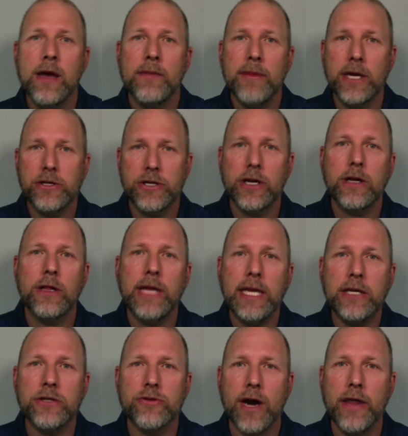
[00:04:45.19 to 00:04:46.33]
make sure to clean
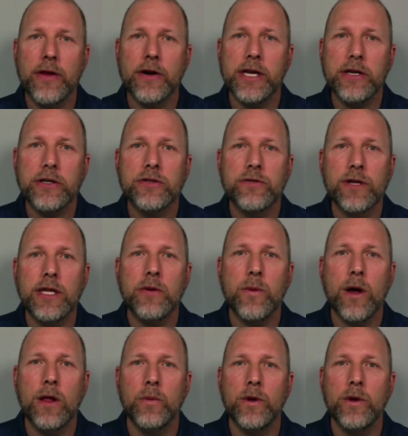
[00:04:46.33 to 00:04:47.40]
and dry their ears really well.